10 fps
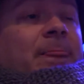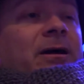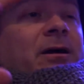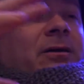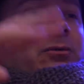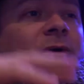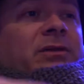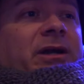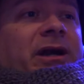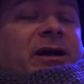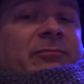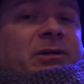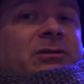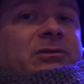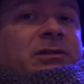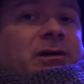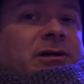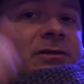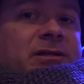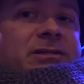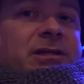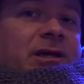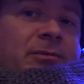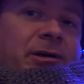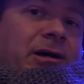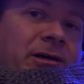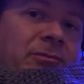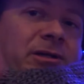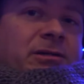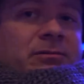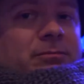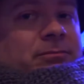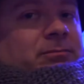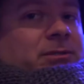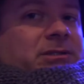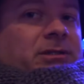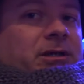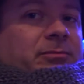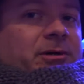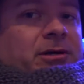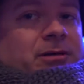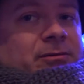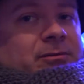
The one that I have been using on this tank behind me, this tank behind